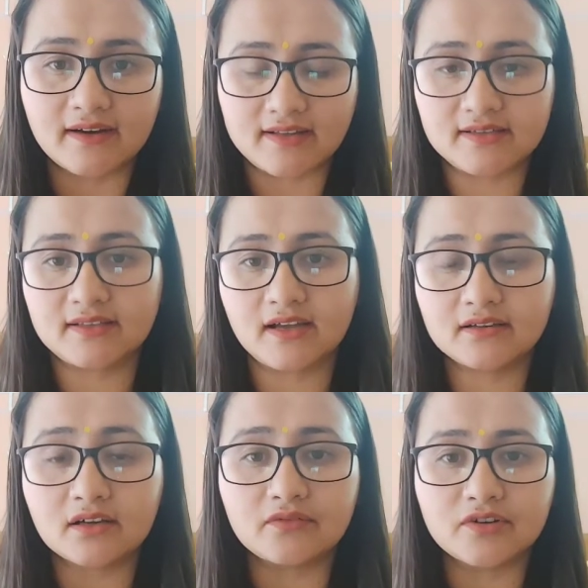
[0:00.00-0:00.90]

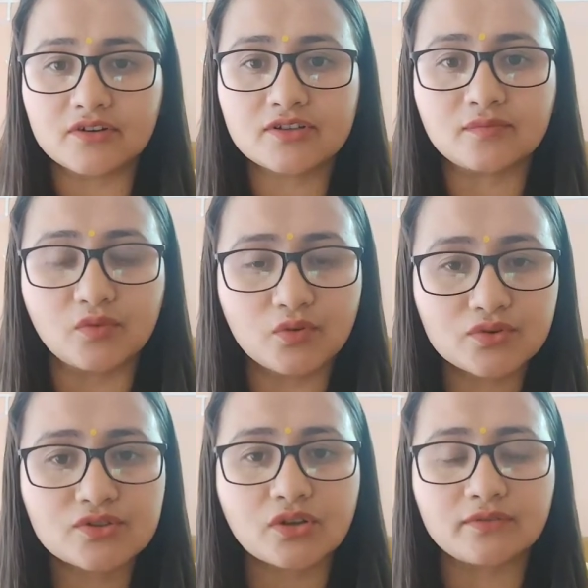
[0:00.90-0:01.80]
Rajasthan covers the
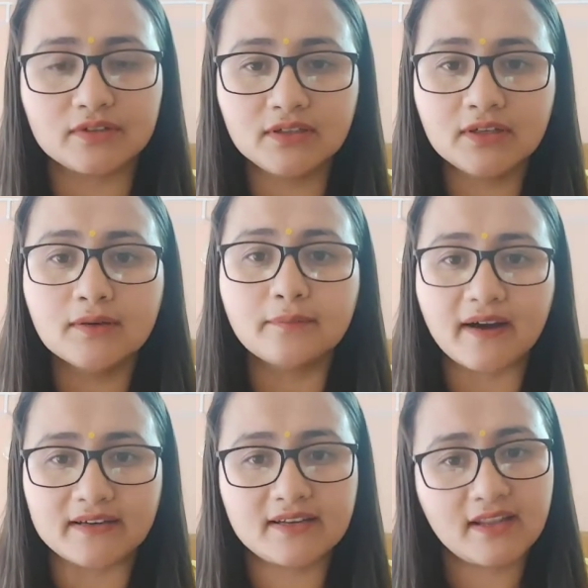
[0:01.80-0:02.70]
most of the
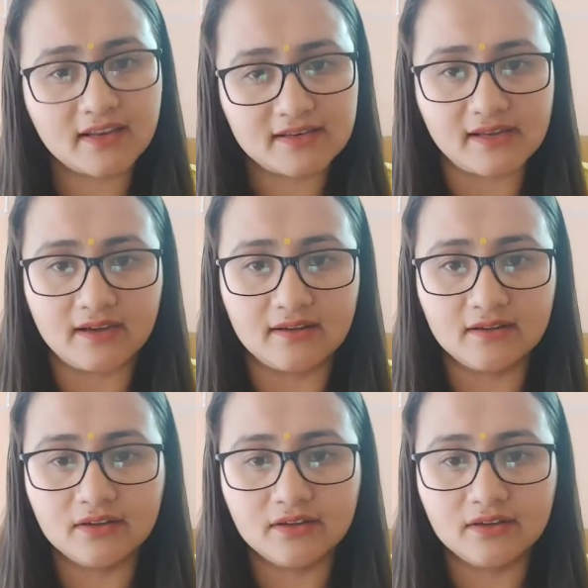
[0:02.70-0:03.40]
part in India.